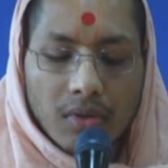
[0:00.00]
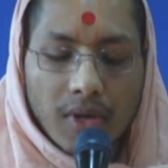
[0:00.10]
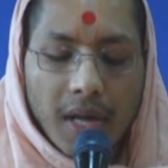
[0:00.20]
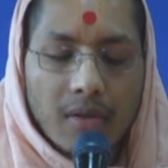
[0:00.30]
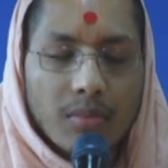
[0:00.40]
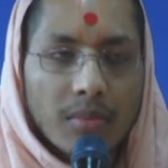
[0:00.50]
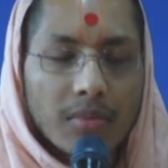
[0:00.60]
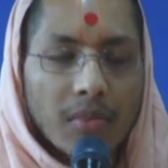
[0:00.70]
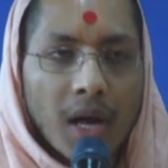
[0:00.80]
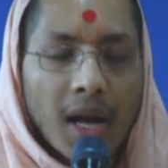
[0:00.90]
and
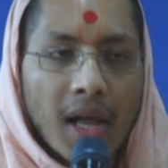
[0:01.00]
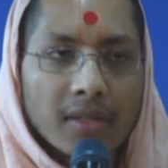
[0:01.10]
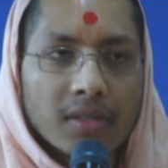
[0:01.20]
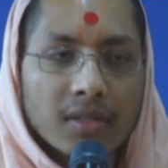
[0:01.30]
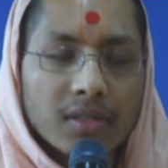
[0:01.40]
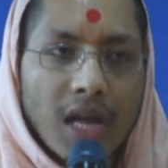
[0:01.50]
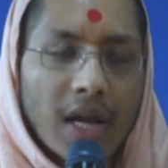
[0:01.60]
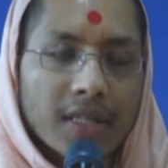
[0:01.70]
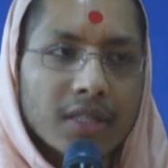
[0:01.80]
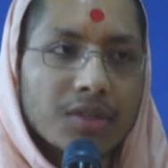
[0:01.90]
Maharaj
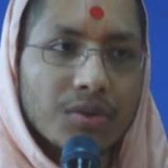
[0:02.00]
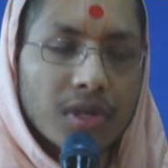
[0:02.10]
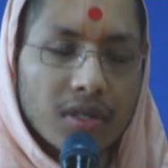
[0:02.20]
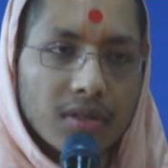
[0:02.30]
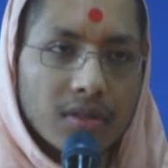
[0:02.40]
started to eat.